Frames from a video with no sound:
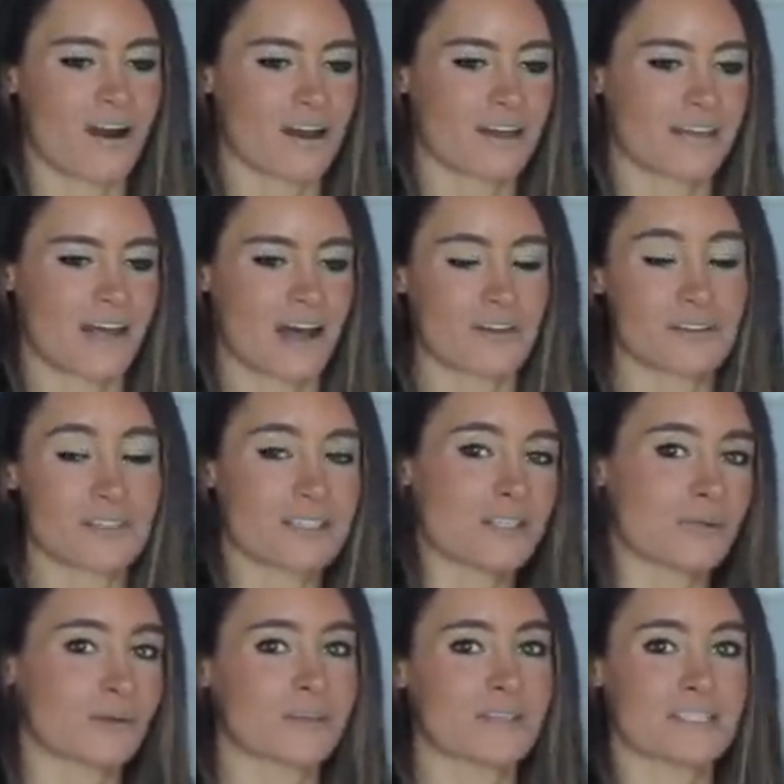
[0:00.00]
on how to
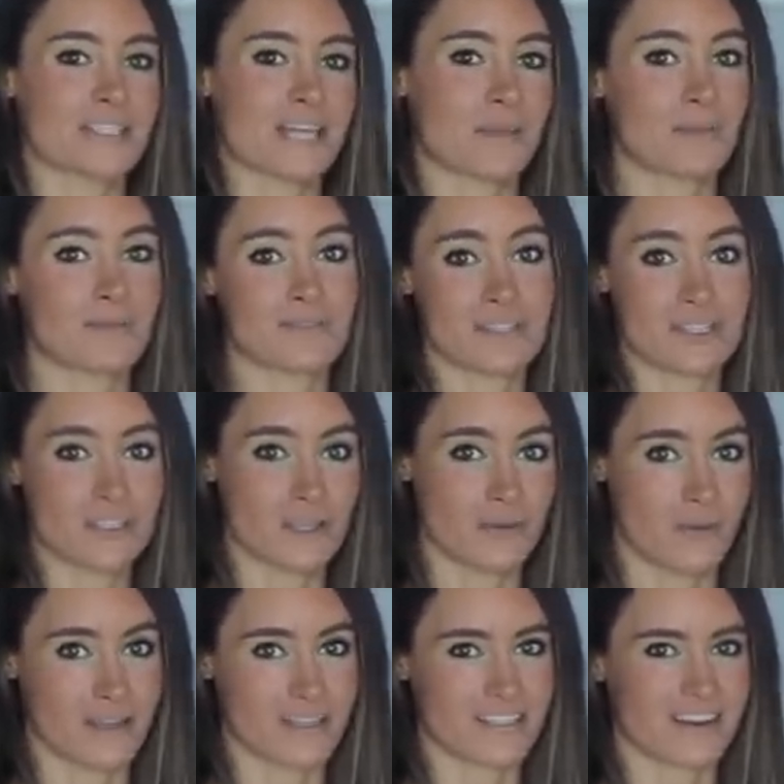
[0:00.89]
deal with this type of
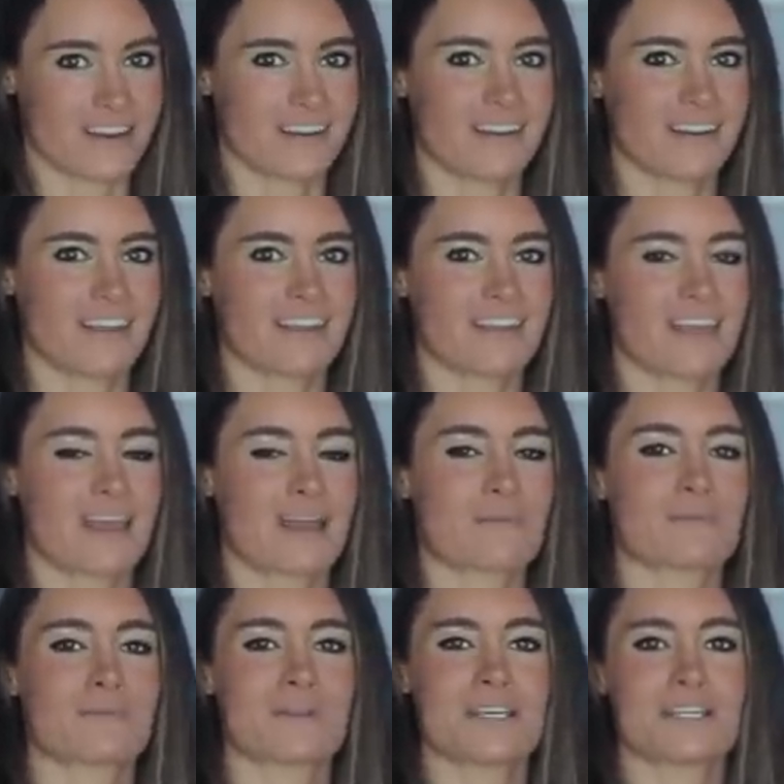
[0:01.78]
situation,
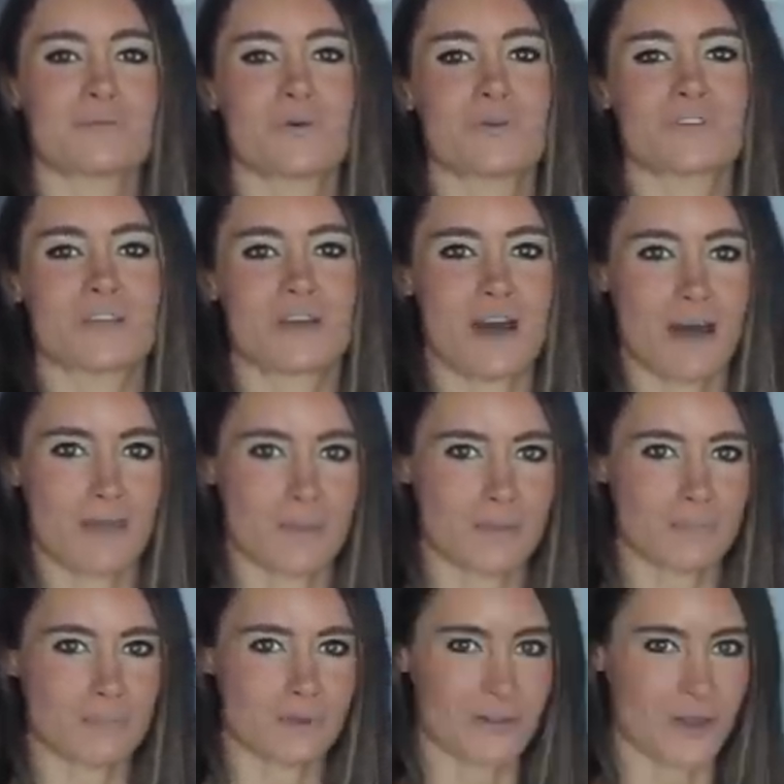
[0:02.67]
then please post a
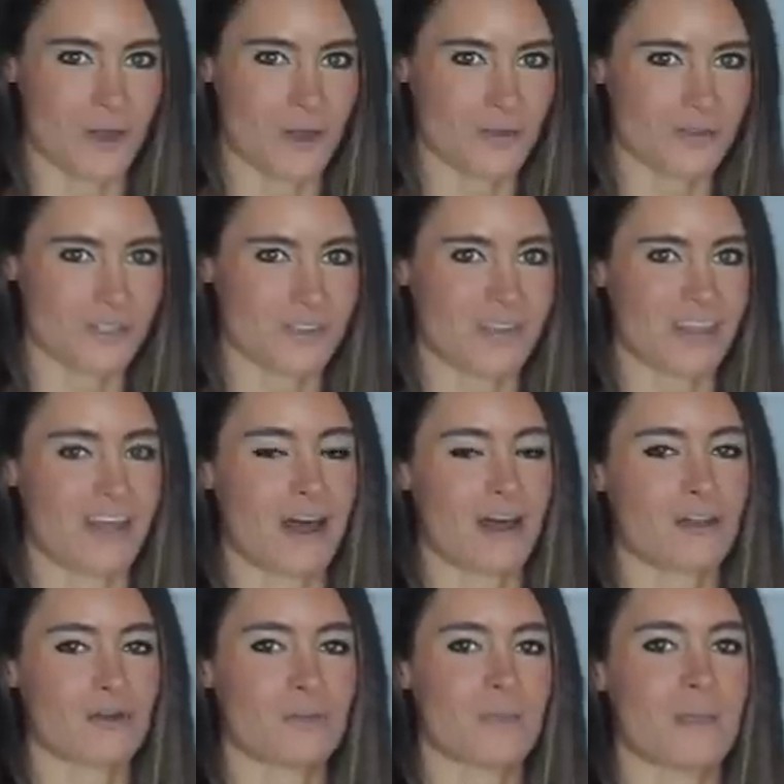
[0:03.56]
comment below so that
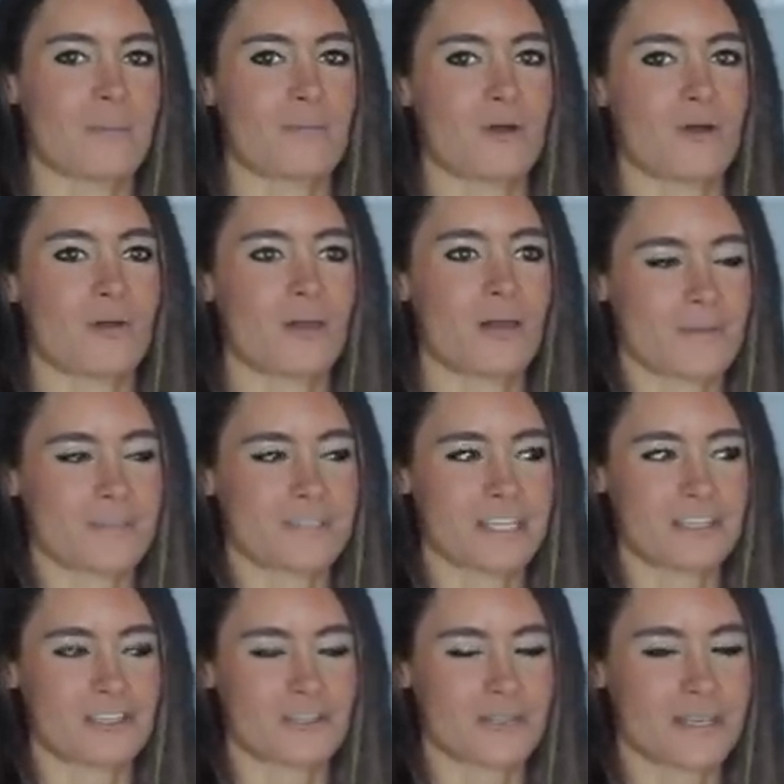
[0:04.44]
other people
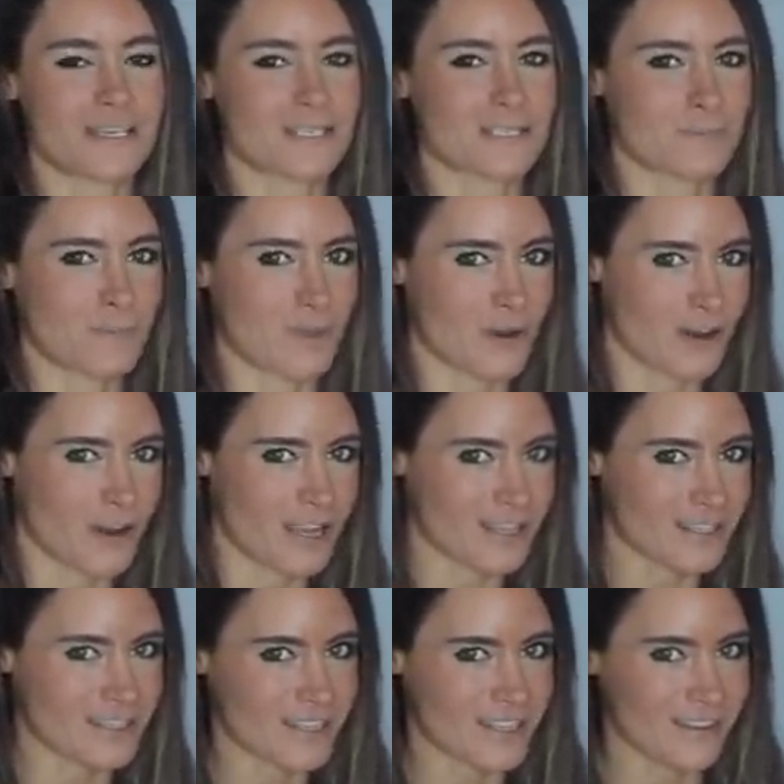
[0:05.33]
potentially
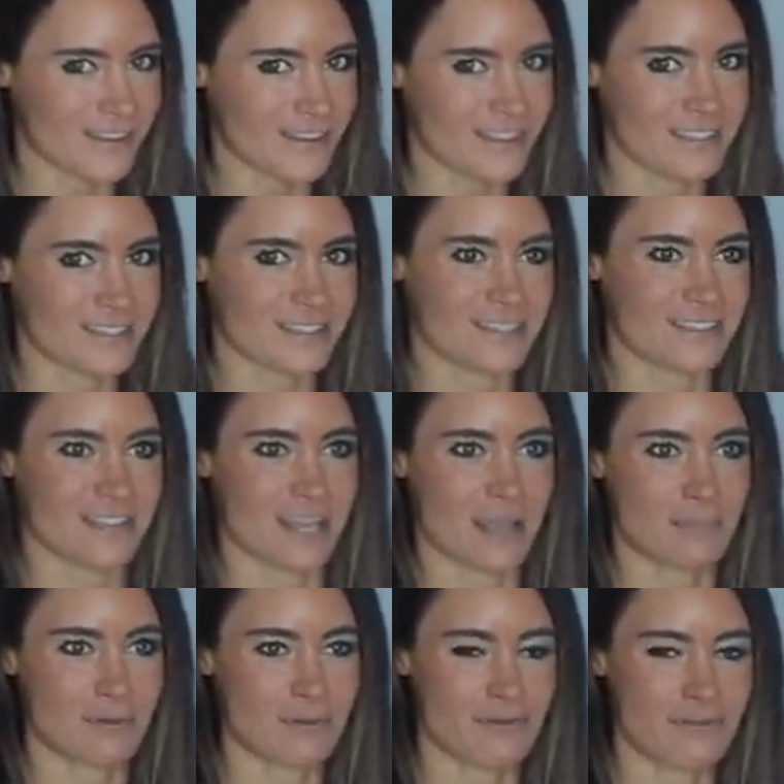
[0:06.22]
experiencing this
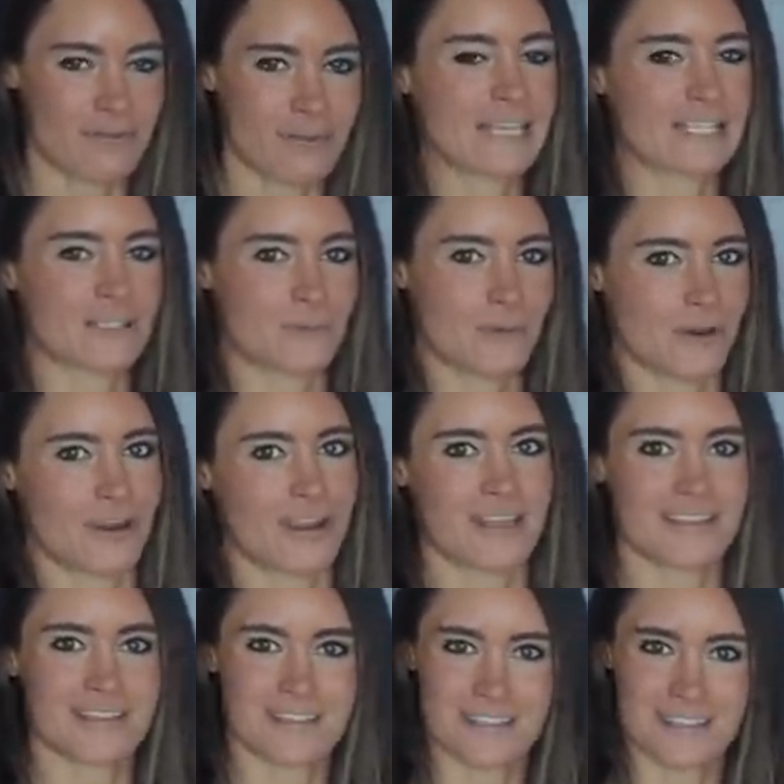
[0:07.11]
type of
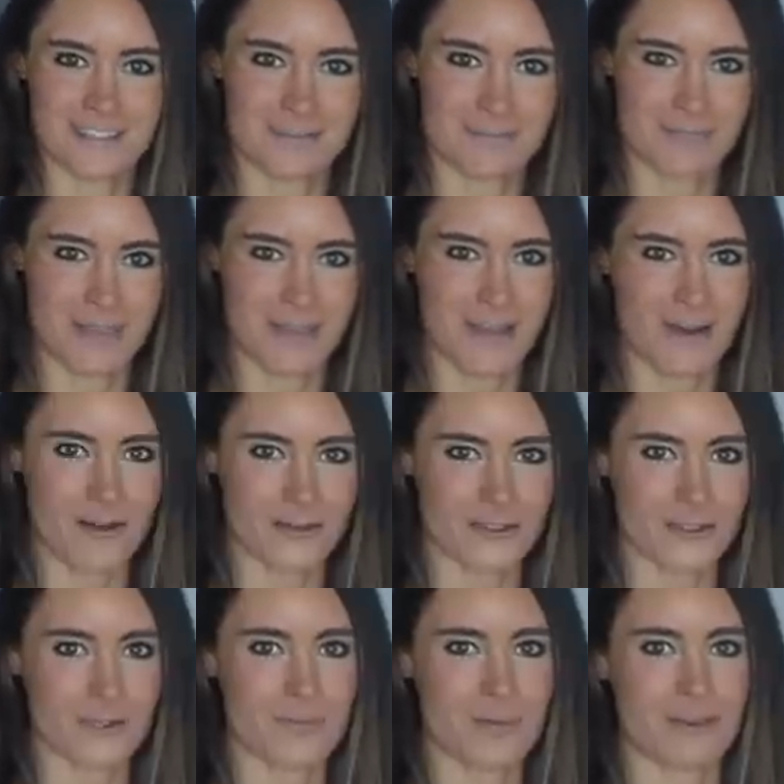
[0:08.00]
experience may
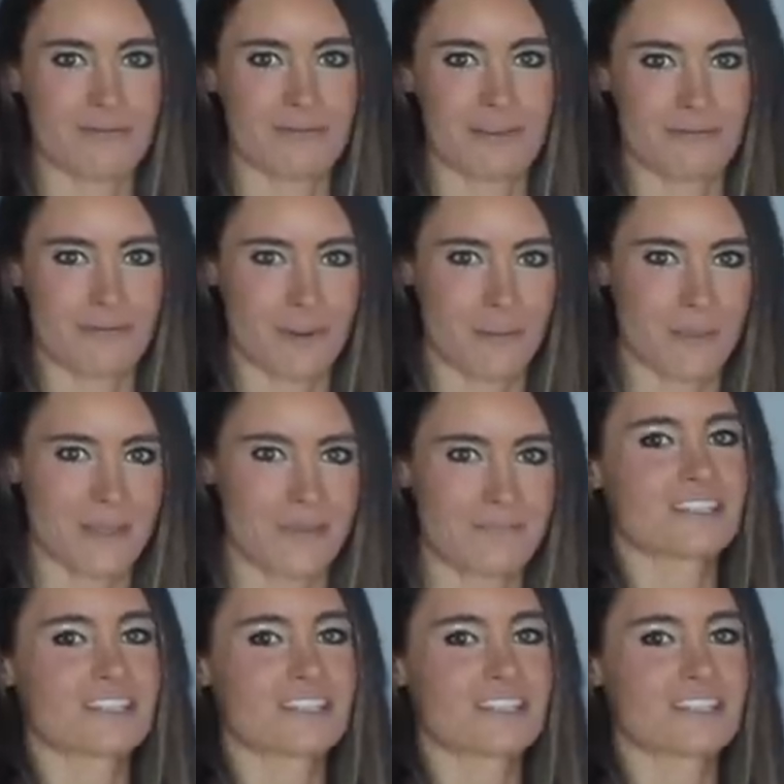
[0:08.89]
also benefit from it.